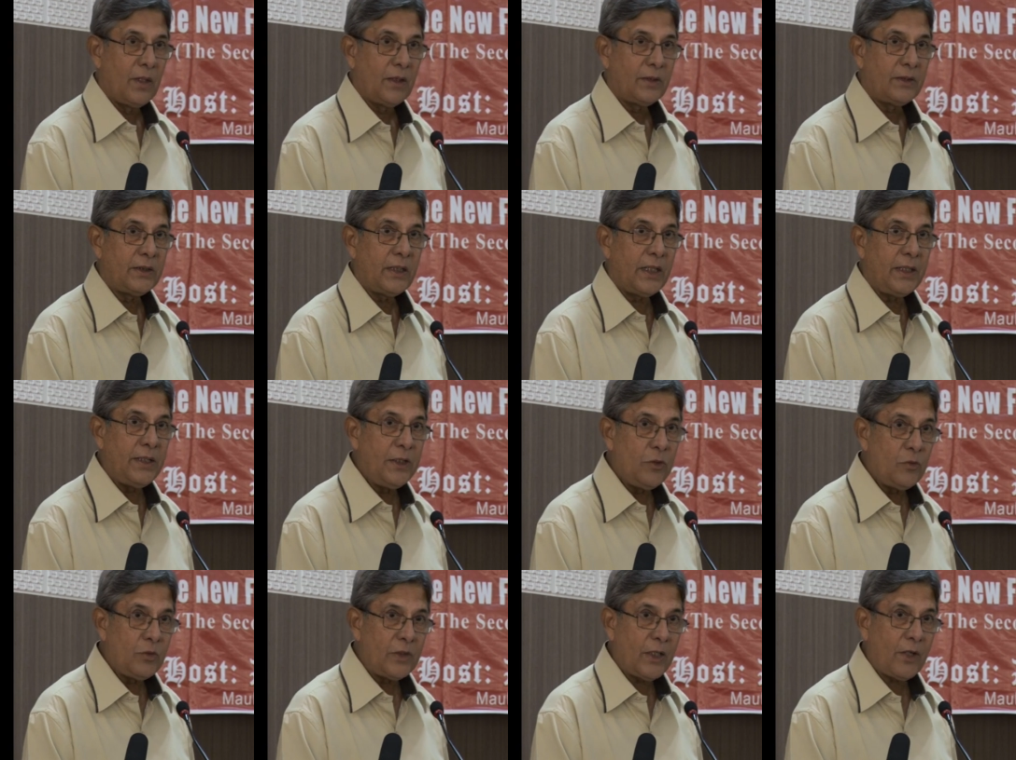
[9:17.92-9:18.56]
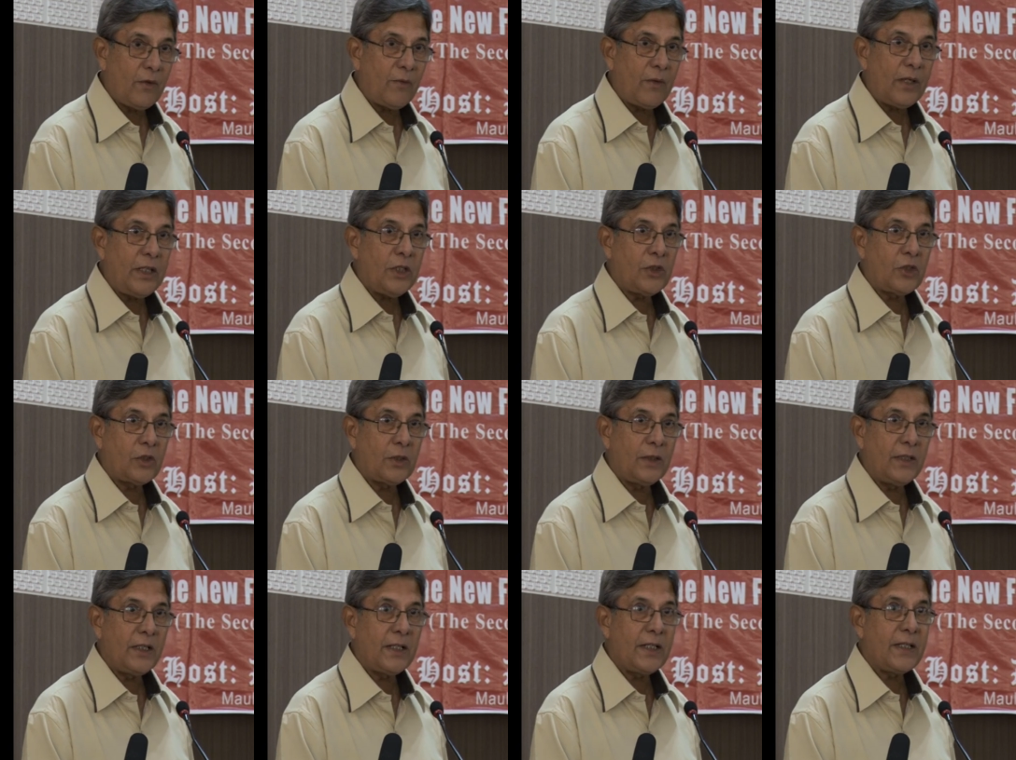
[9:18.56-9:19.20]
The new
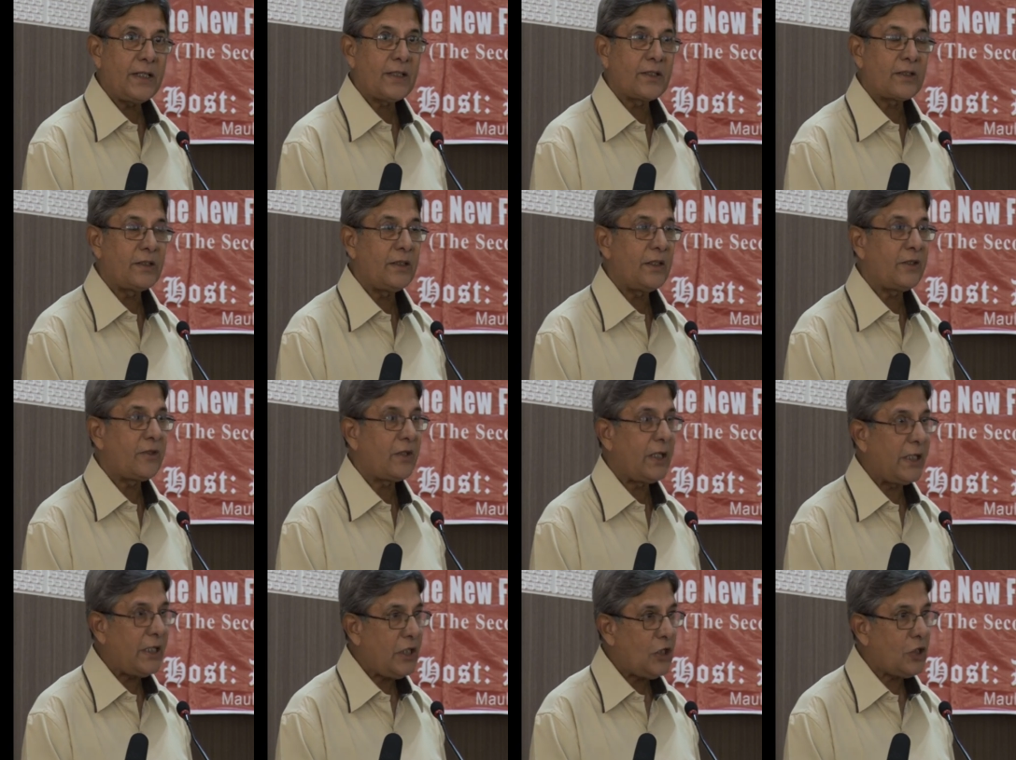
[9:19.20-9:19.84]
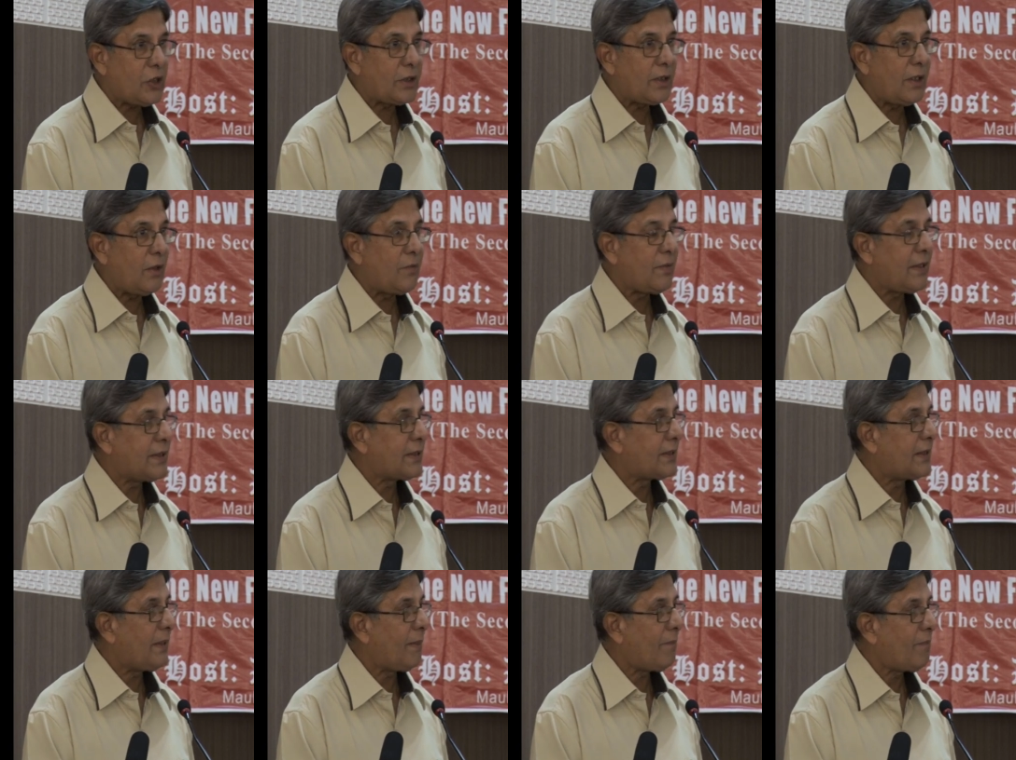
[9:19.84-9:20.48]
generation needs the traditional
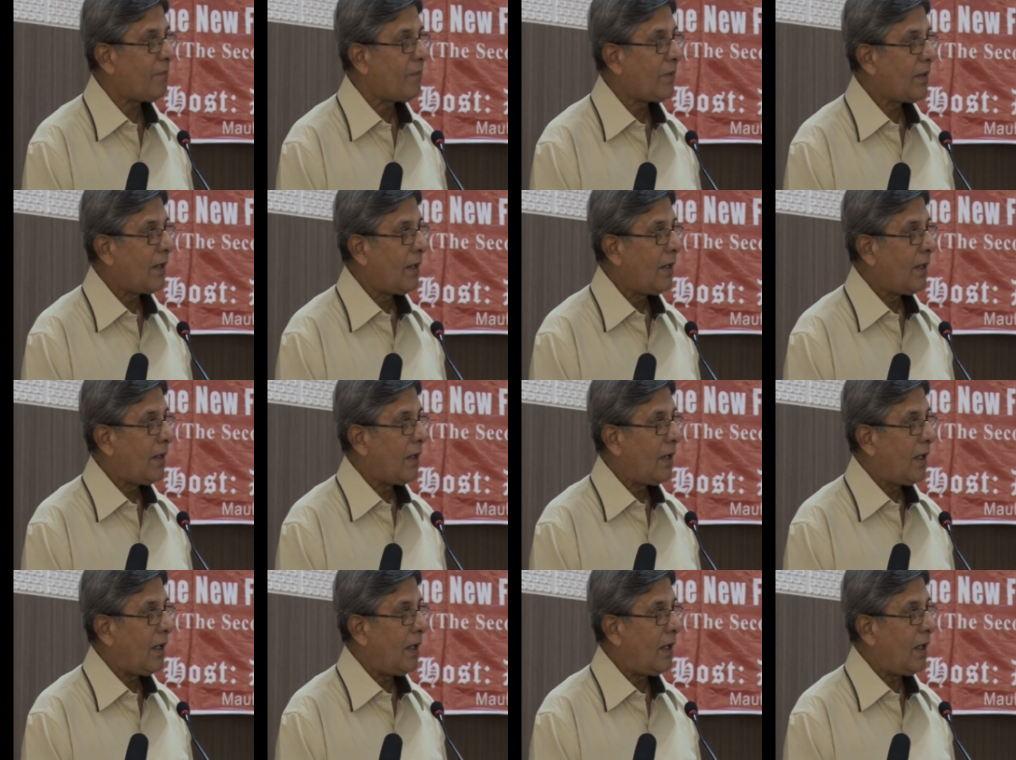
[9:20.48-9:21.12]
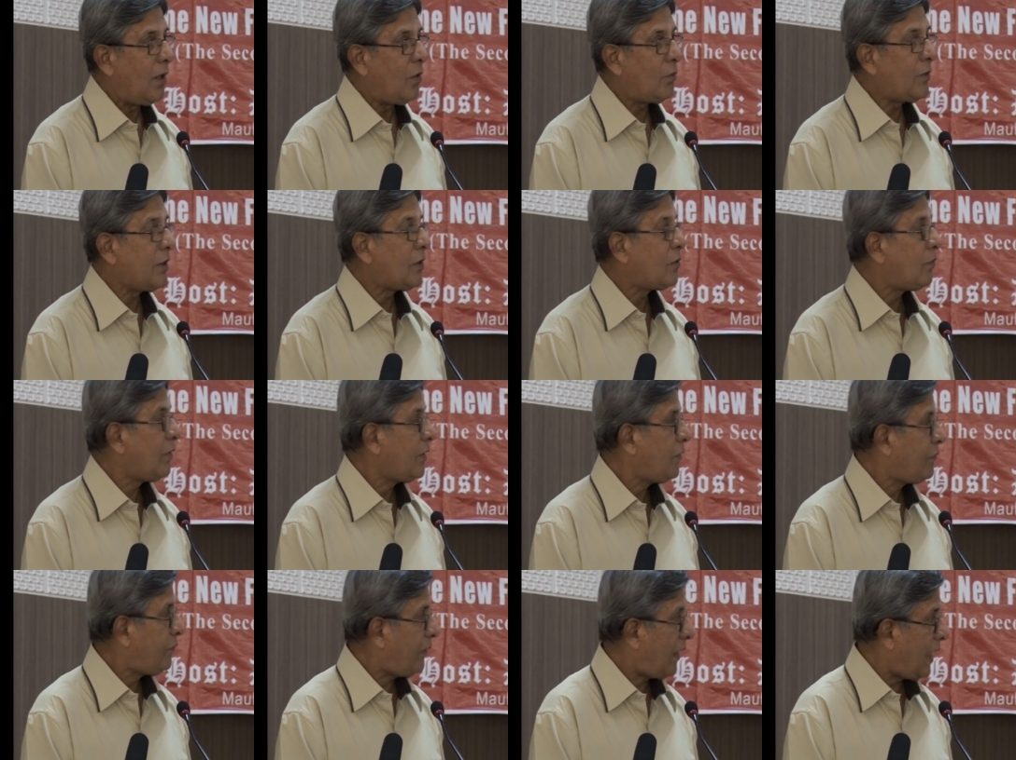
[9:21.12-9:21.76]
wisdom, uh, which
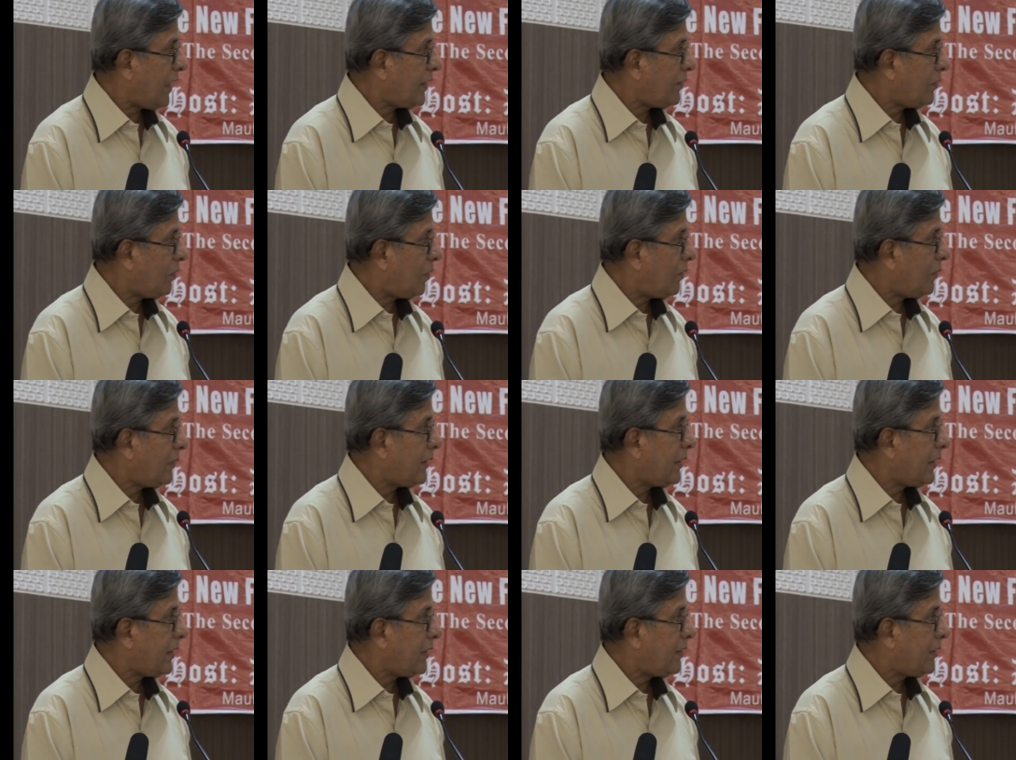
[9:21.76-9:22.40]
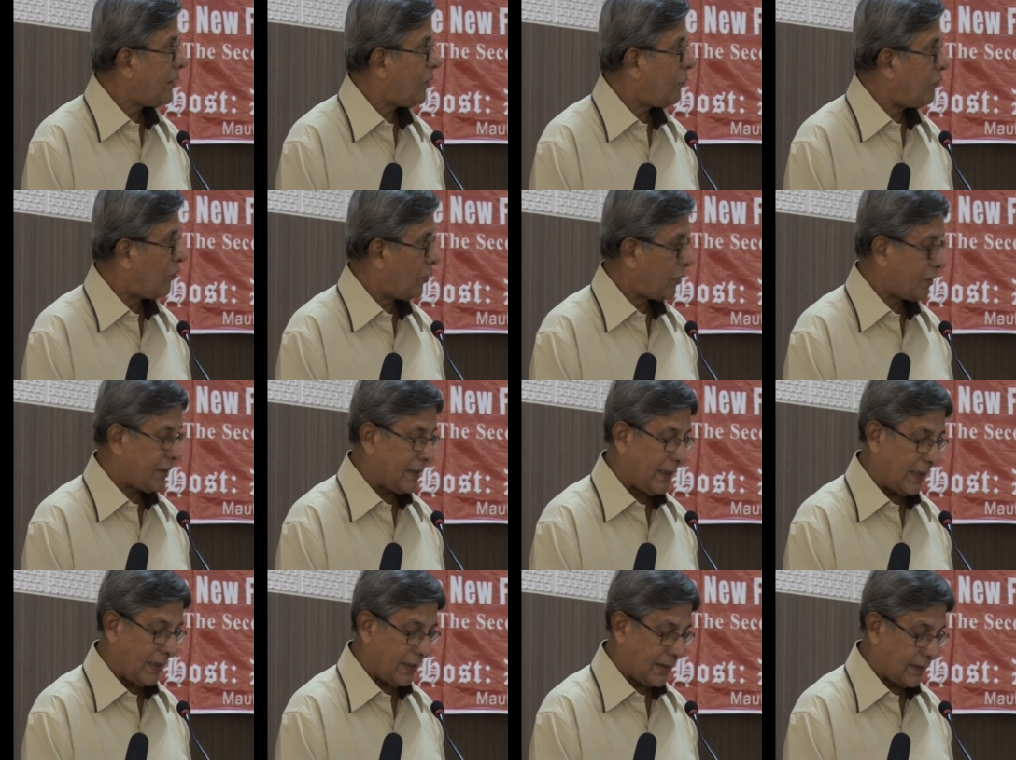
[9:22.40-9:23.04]
we find only in the
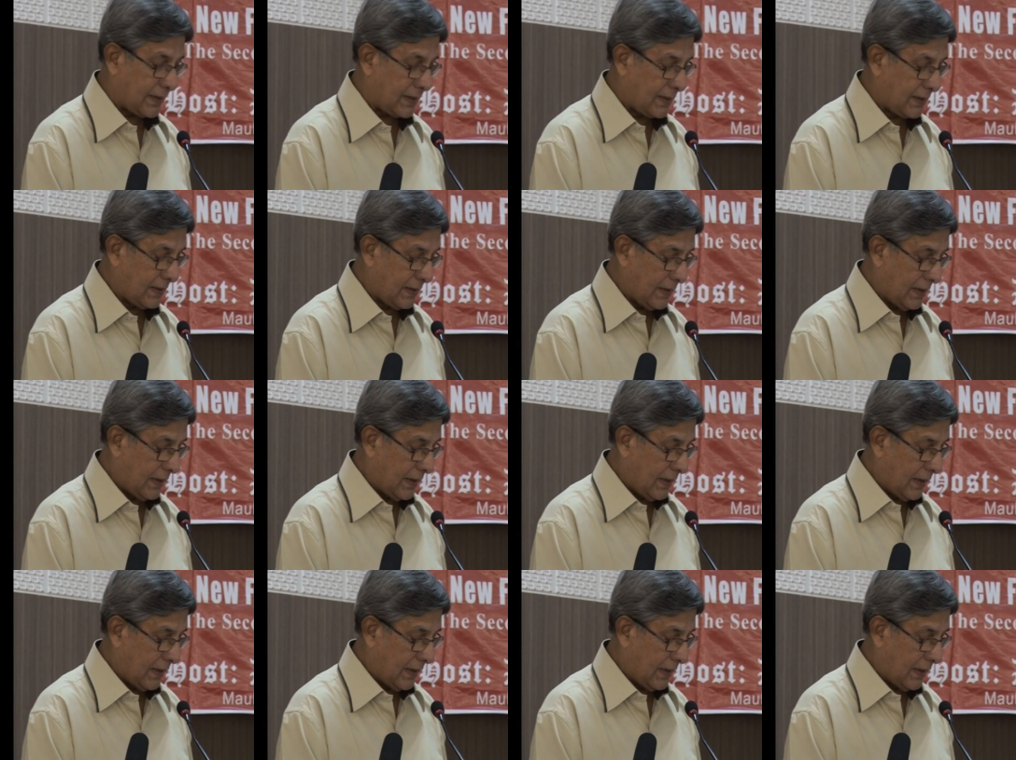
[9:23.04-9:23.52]
folk tales.